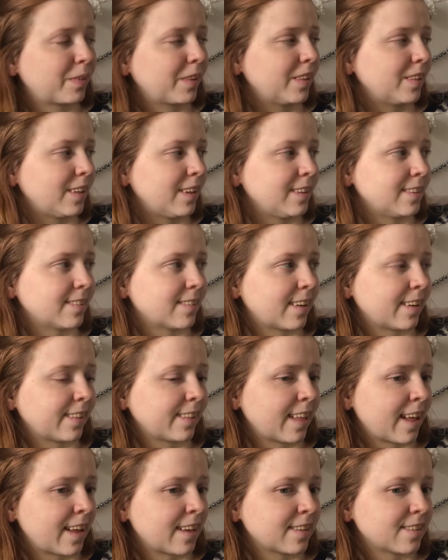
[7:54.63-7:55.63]
things like
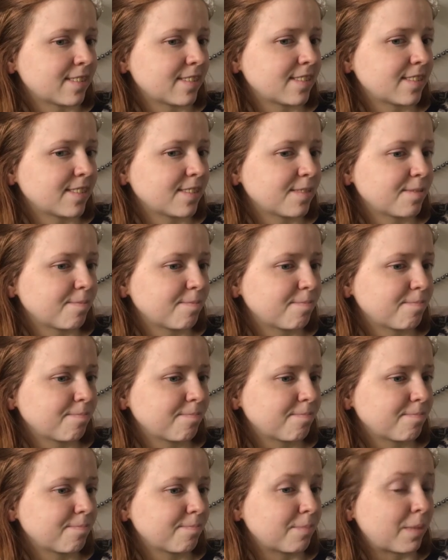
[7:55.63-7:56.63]
that.
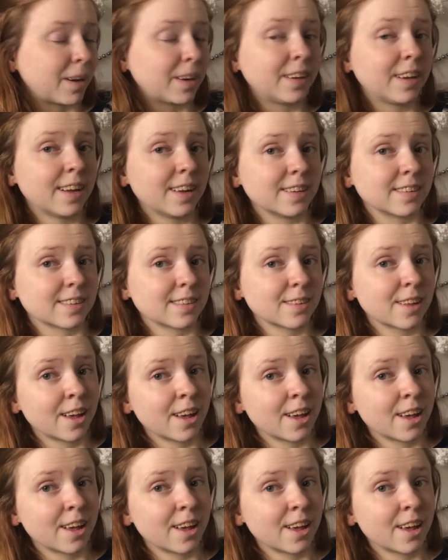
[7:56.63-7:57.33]
But yes,